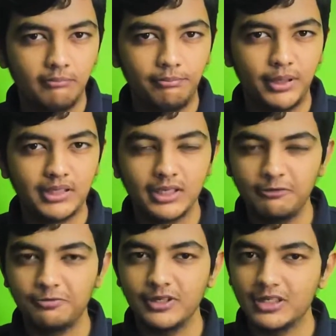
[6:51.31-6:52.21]
But
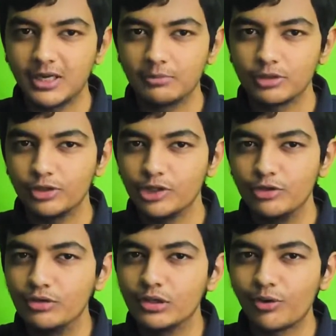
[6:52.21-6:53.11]
if it comes on the
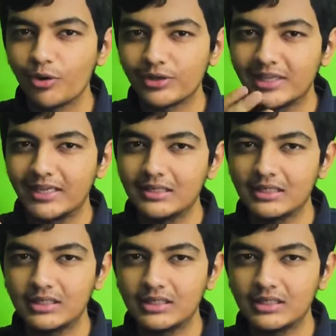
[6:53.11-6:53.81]
dual core, then